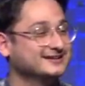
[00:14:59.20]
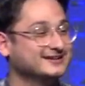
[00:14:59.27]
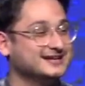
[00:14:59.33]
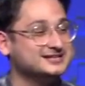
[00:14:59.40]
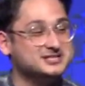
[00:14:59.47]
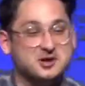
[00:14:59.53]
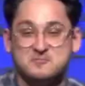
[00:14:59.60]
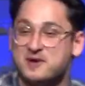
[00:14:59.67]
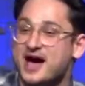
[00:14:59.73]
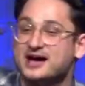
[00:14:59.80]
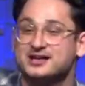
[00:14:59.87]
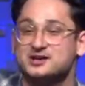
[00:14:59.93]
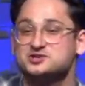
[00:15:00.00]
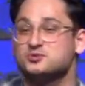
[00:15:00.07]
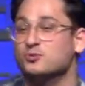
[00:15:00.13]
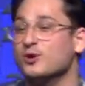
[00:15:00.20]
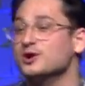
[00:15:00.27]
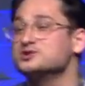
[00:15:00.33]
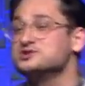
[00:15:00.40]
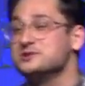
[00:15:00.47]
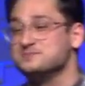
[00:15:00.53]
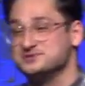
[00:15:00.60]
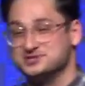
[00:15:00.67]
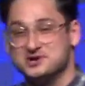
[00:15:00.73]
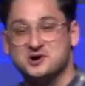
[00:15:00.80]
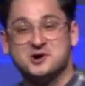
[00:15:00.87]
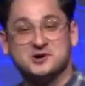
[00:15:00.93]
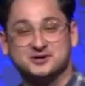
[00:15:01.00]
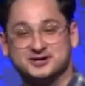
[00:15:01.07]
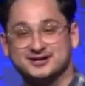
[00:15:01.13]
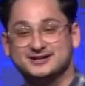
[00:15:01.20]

is Habakkuk's worship song,